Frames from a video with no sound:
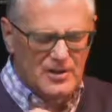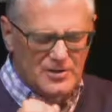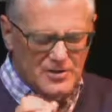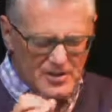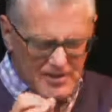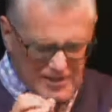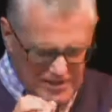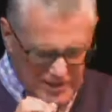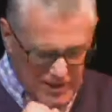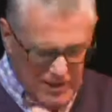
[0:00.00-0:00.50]

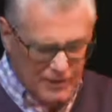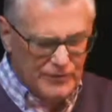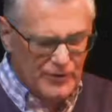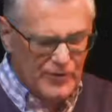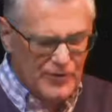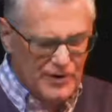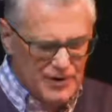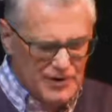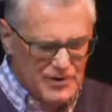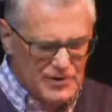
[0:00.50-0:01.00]

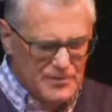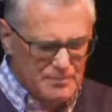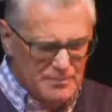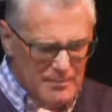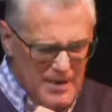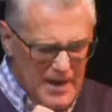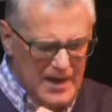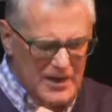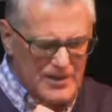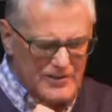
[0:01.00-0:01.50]
deceitfulness
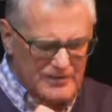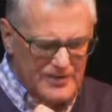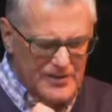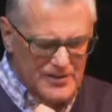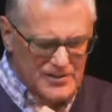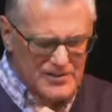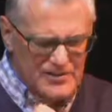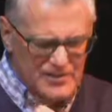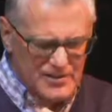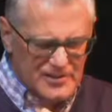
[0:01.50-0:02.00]

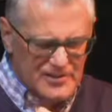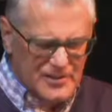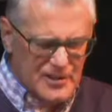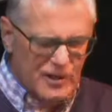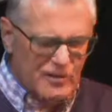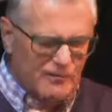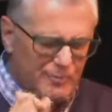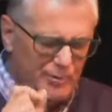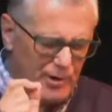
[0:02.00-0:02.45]
manifests itself